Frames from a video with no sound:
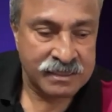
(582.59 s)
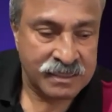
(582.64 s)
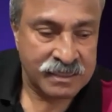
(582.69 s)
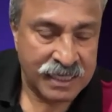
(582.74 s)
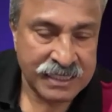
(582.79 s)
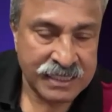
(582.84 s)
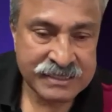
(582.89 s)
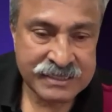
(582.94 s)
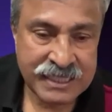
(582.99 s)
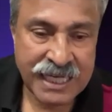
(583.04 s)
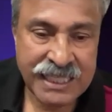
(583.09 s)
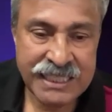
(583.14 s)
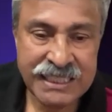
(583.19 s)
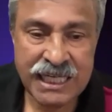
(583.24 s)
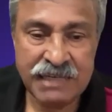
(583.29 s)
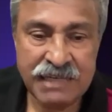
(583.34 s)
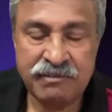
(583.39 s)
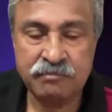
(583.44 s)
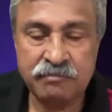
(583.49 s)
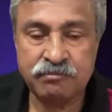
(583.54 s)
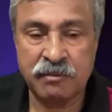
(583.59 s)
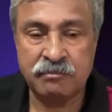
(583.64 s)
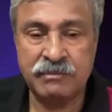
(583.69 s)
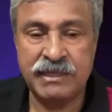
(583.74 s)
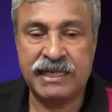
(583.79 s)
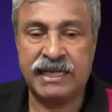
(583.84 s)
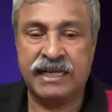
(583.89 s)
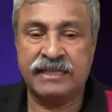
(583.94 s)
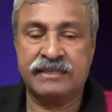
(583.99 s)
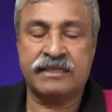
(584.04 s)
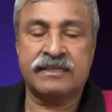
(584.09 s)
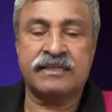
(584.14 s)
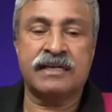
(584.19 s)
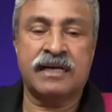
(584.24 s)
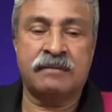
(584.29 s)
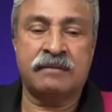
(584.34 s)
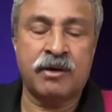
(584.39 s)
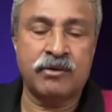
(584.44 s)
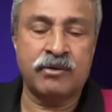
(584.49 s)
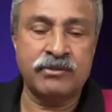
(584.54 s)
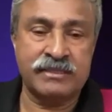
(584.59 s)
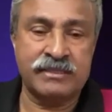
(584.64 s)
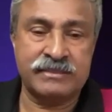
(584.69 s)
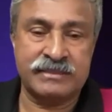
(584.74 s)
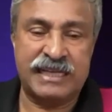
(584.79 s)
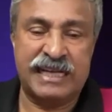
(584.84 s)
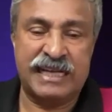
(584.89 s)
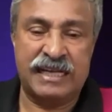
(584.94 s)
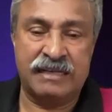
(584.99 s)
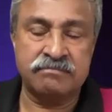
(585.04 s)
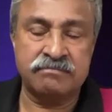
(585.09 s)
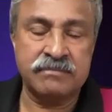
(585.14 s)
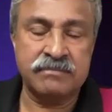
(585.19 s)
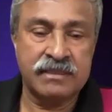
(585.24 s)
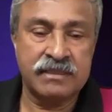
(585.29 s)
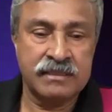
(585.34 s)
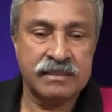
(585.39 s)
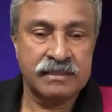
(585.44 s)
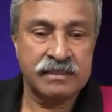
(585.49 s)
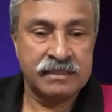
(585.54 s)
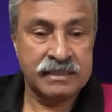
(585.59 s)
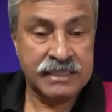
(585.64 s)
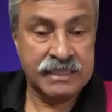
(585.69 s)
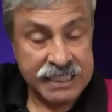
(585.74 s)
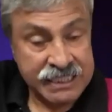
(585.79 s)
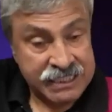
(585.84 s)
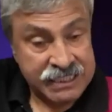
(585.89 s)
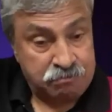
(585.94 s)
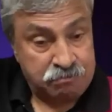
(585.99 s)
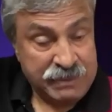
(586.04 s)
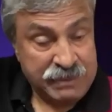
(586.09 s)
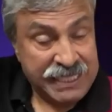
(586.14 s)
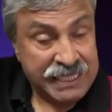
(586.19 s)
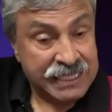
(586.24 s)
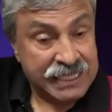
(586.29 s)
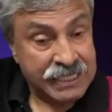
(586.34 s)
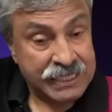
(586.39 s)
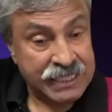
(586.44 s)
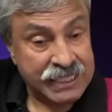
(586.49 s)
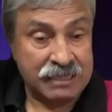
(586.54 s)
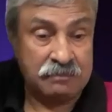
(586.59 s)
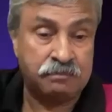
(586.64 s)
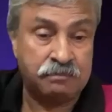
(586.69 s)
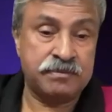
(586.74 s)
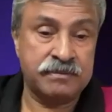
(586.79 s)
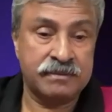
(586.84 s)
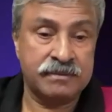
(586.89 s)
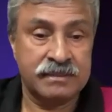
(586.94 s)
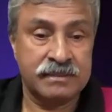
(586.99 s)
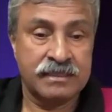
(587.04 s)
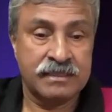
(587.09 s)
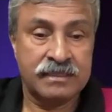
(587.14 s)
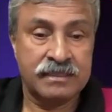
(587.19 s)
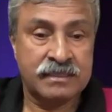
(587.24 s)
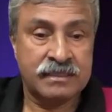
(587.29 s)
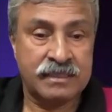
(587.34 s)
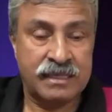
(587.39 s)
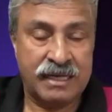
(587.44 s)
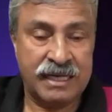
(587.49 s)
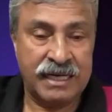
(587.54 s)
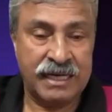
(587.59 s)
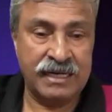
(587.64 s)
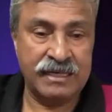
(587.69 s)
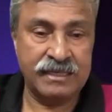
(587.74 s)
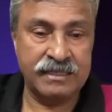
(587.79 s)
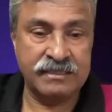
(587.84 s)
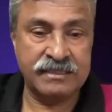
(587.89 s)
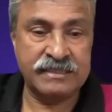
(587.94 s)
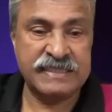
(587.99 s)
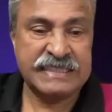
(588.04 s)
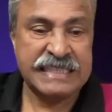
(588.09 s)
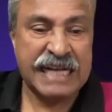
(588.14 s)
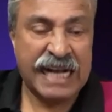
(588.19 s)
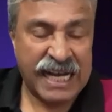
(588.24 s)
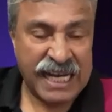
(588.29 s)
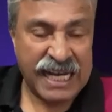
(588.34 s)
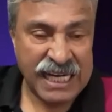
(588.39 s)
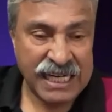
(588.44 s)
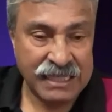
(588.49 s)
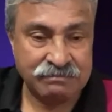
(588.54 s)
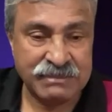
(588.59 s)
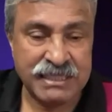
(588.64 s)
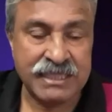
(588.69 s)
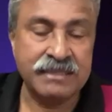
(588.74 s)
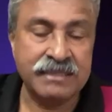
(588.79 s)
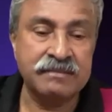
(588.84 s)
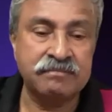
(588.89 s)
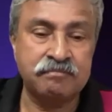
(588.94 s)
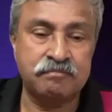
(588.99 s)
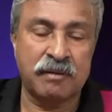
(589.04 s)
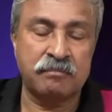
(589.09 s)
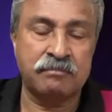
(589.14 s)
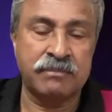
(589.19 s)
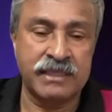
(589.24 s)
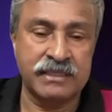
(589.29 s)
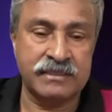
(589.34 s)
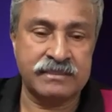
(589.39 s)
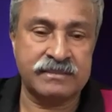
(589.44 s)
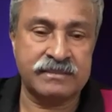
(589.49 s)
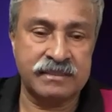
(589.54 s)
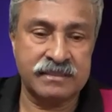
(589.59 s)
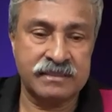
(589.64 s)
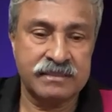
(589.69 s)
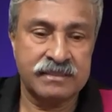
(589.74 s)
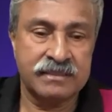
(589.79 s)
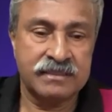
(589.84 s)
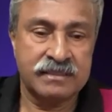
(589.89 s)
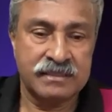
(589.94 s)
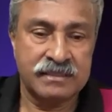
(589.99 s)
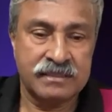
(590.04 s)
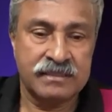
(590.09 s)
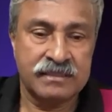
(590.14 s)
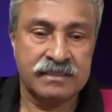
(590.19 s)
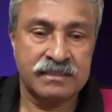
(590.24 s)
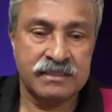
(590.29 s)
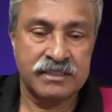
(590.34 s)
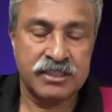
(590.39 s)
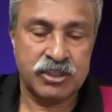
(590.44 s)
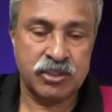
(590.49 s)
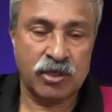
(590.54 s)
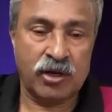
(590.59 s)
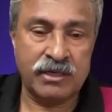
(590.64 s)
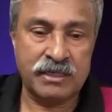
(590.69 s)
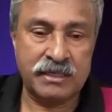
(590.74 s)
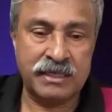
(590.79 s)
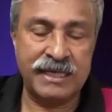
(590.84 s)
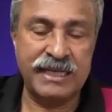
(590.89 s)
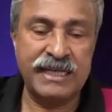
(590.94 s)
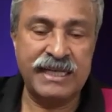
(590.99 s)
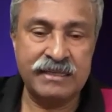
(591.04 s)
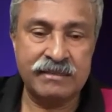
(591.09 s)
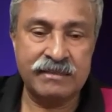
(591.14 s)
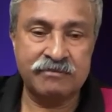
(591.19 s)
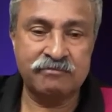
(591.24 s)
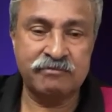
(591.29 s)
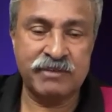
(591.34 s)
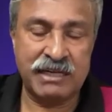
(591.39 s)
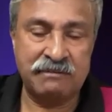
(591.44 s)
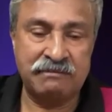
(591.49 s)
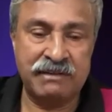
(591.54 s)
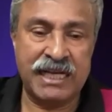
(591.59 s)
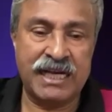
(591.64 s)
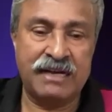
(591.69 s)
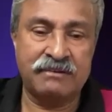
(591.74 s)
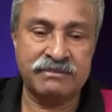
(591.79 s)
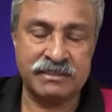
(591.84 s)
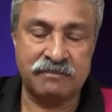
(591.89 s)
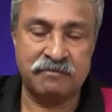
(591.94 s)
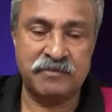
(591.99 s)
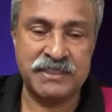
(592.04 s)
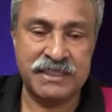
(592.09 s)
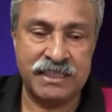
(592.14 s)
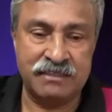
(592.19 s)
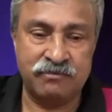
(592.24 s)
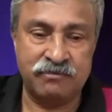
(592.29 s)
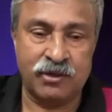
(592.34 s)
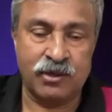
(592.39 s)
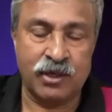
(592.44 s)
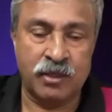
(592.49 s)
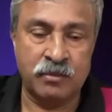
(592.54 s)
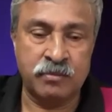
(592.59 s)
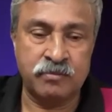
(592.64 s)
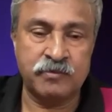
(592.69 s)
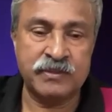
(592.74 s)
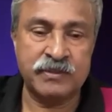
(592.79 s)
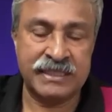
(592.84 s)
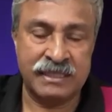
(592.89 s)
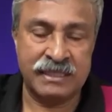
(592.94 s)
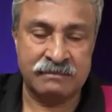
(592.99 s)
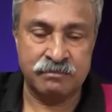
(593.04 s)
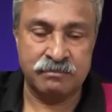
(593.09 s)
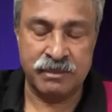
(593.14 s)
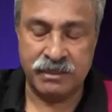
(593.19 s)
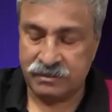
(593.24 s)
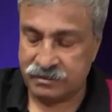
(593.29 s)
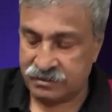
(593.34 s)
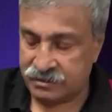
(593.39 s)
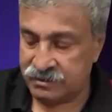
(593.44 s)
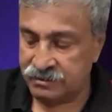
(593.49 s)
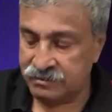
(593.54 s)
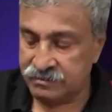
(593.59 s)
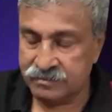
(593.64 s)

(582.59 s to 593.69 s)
A scientific publication about the same is being written up and shall be published shortly when we have sufficient follow-up with numbers.